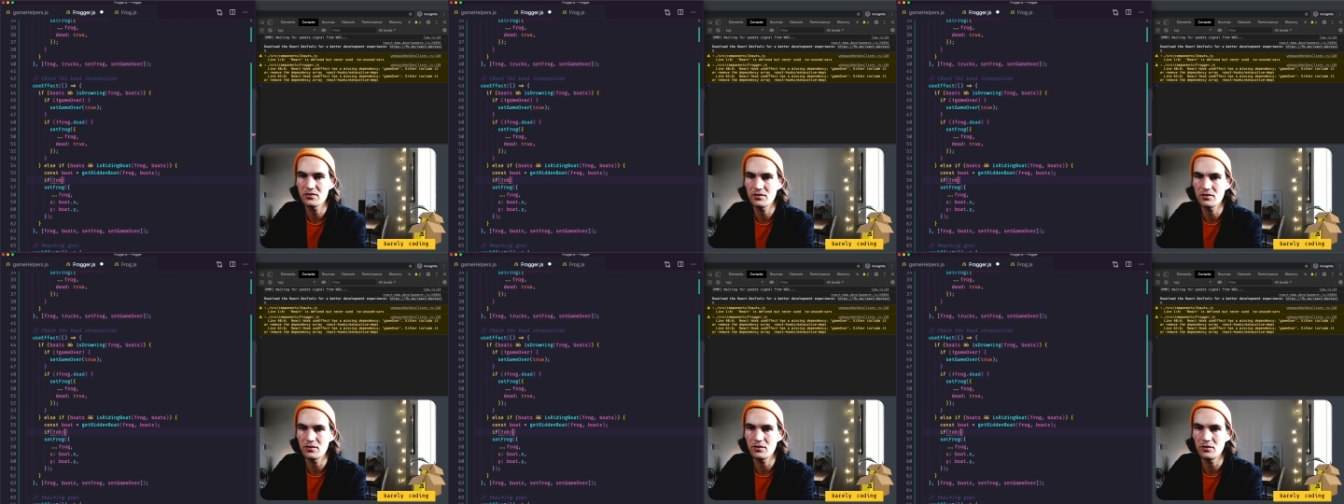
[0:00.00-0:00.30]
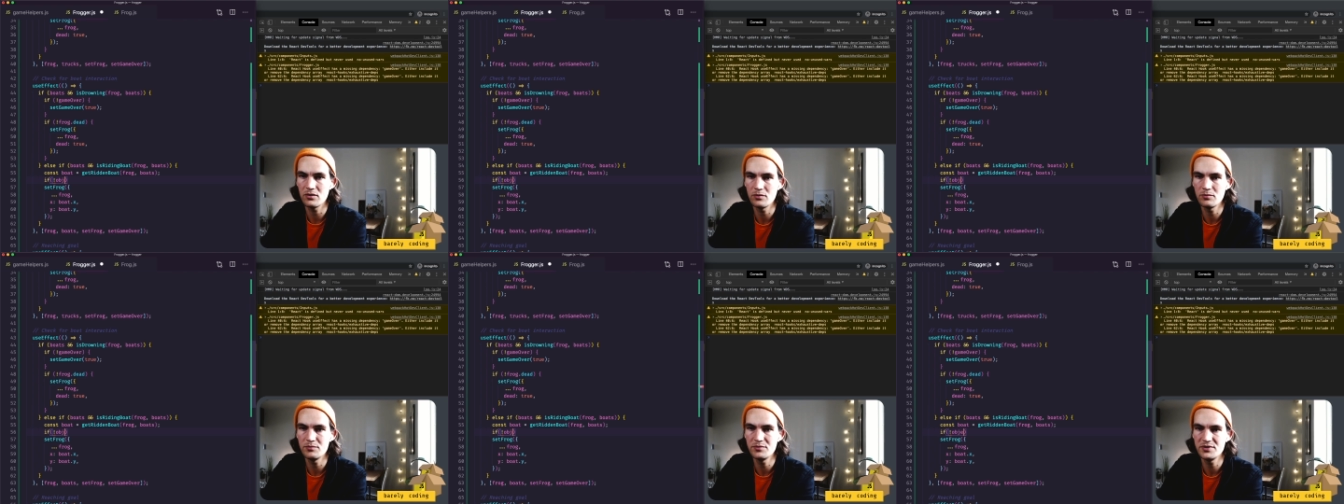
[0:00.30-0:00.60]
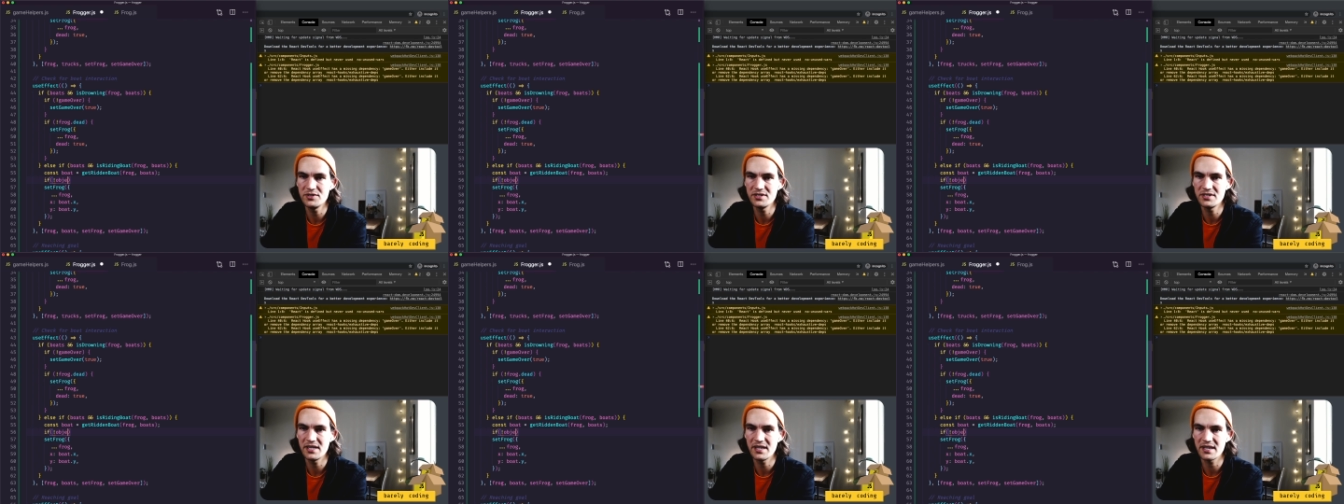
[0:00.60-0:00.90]

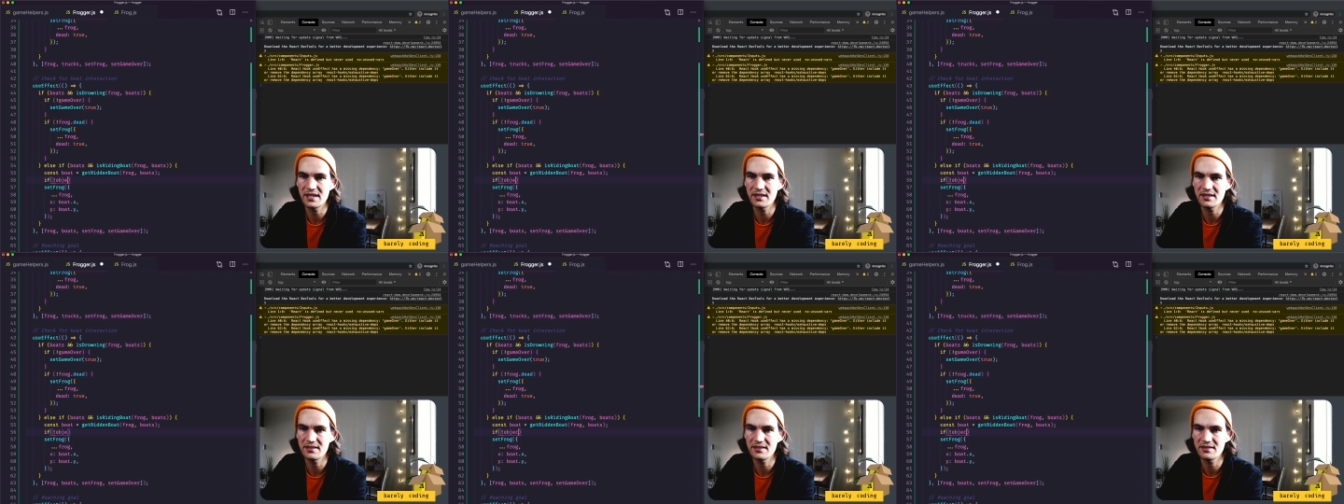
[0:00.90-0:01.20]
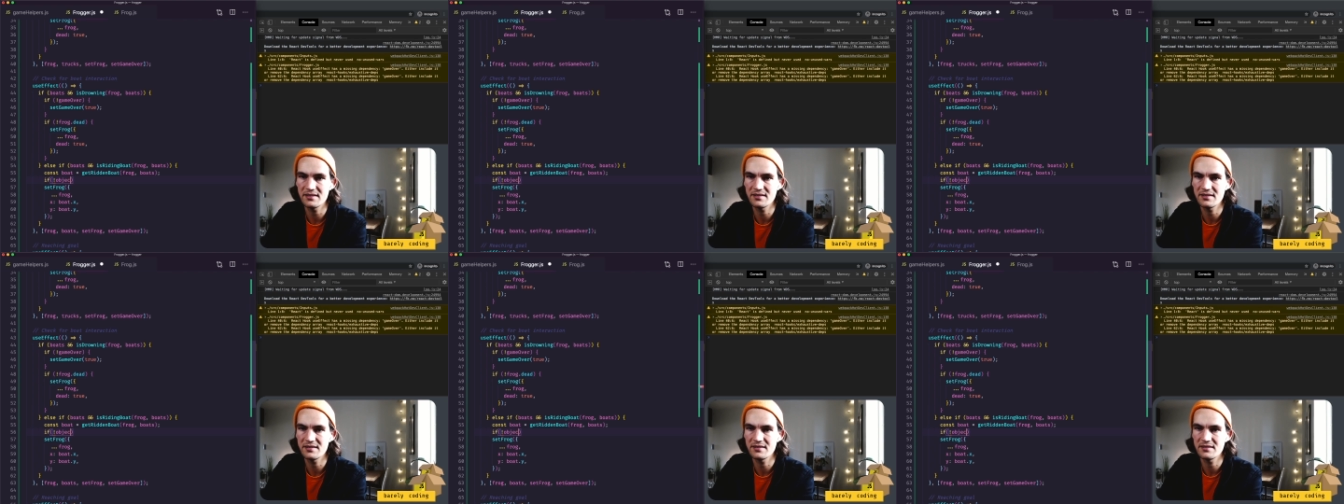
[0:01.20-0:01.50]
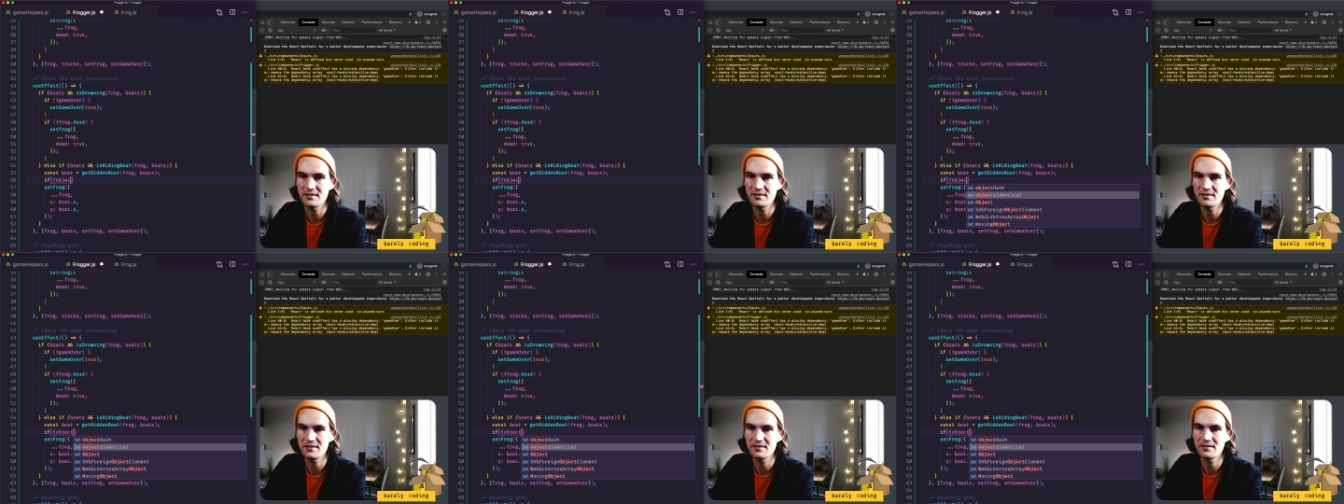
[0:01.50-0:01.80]
objects
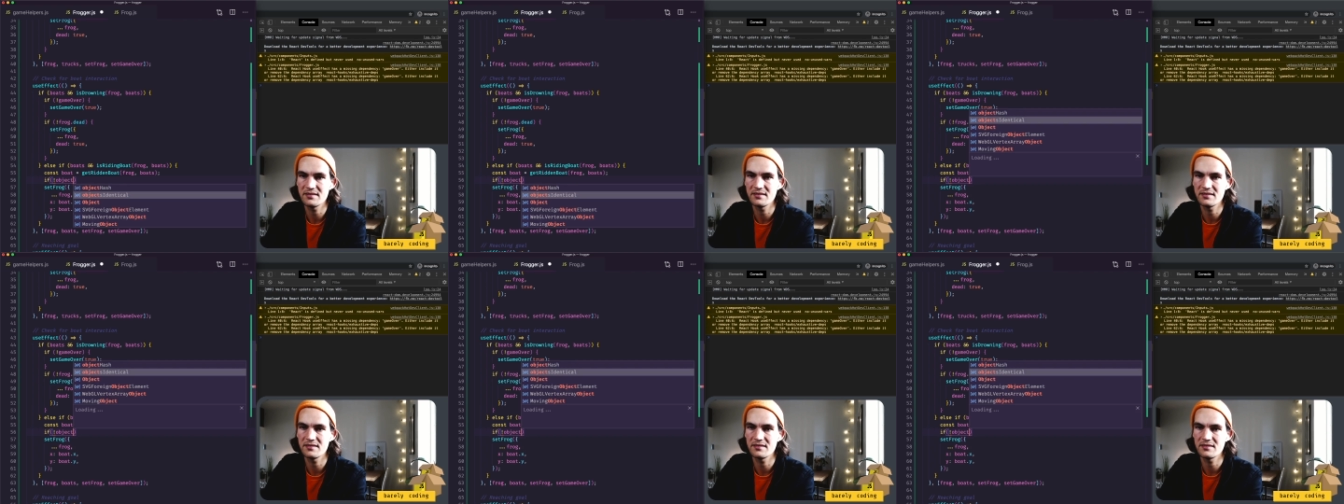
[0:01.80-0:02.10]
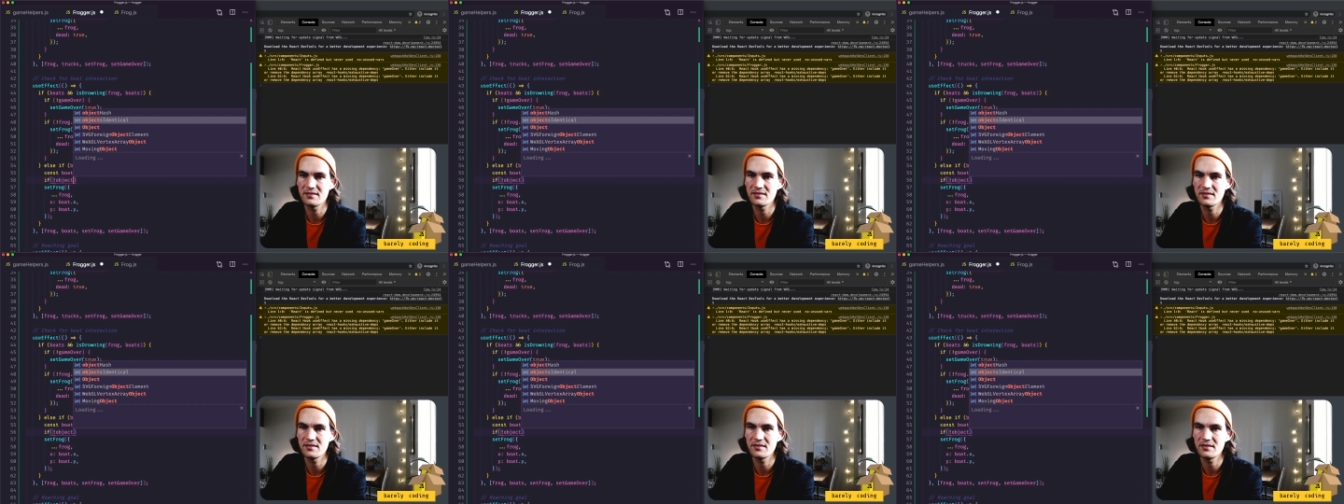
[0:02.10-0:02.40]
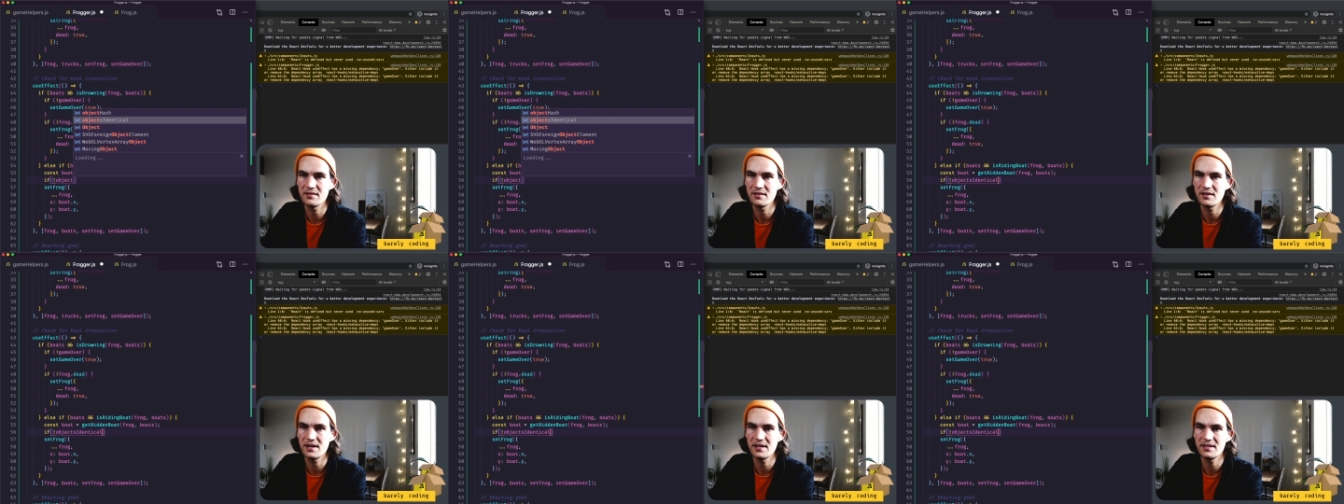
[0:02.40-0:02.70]

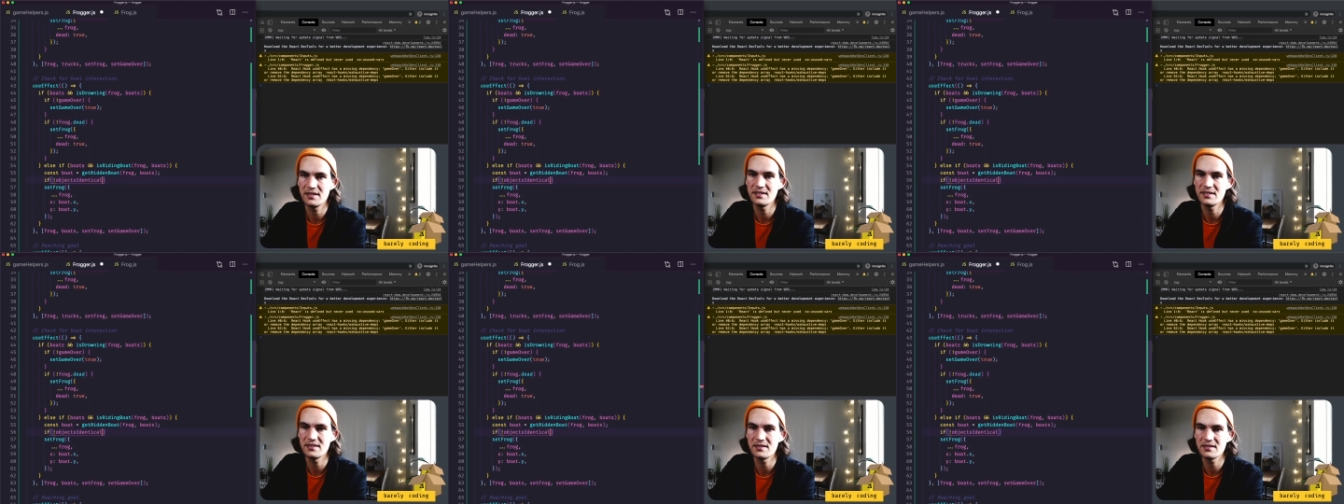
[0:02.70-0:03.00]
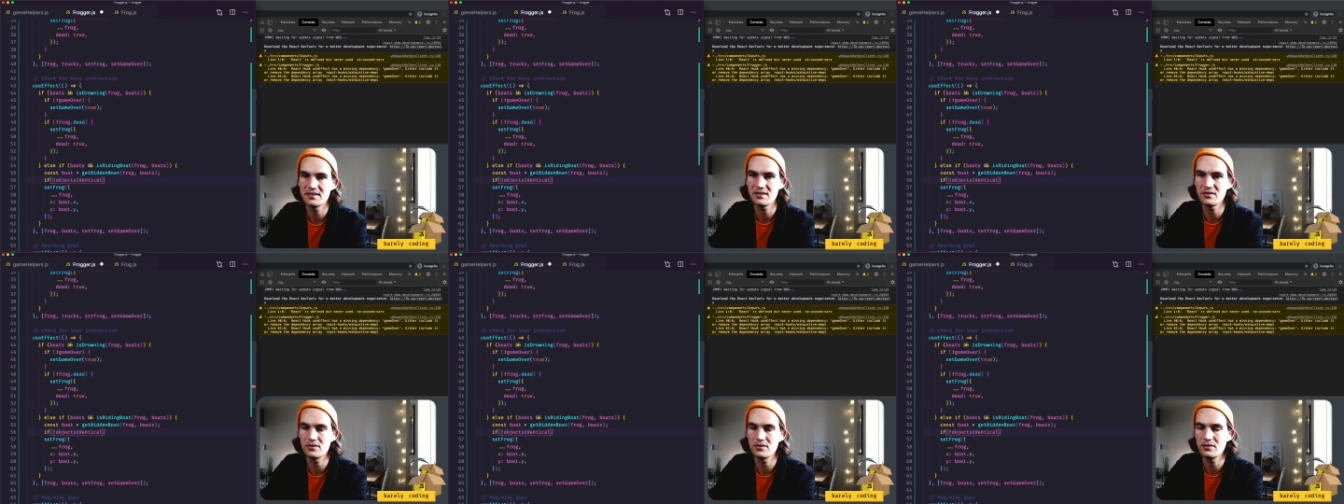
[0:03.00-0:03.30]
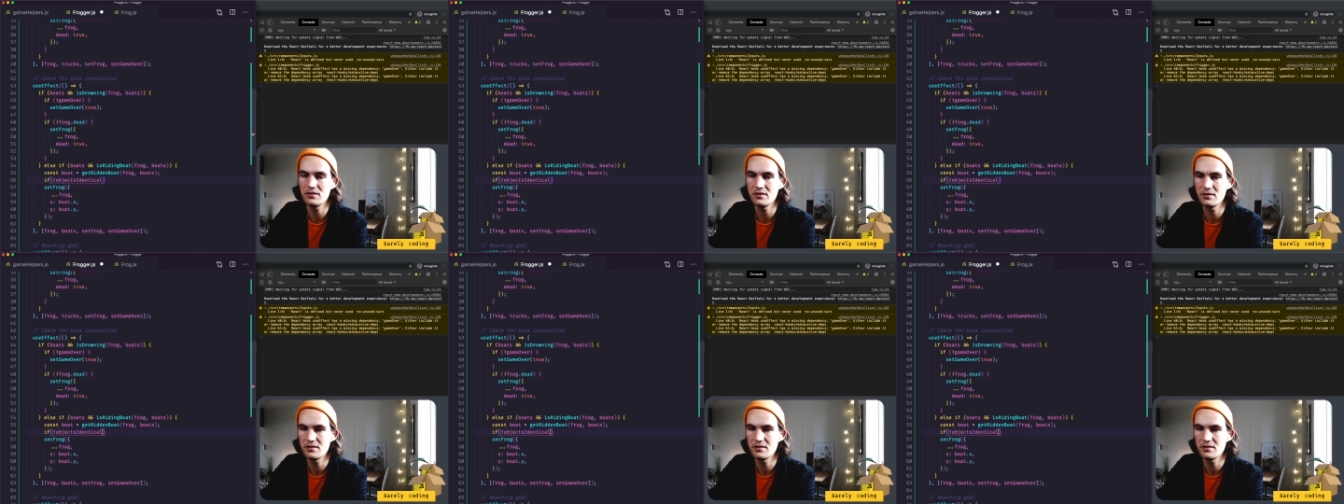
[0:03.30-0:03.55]
identical,